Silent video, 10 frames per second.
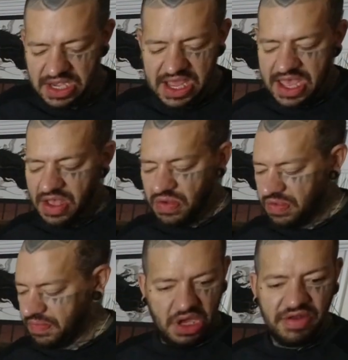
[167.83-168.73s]
Now,
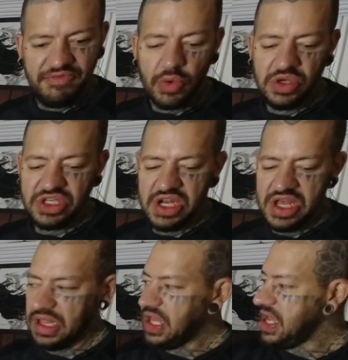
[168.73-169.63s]

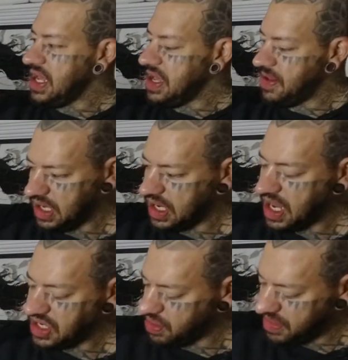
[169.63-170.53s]
unfortunately, and
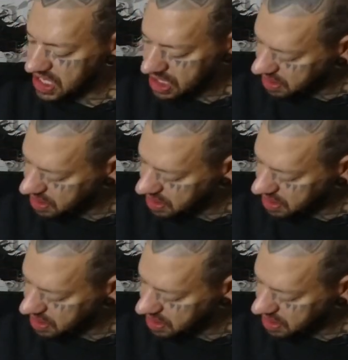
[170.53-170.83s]
I do mean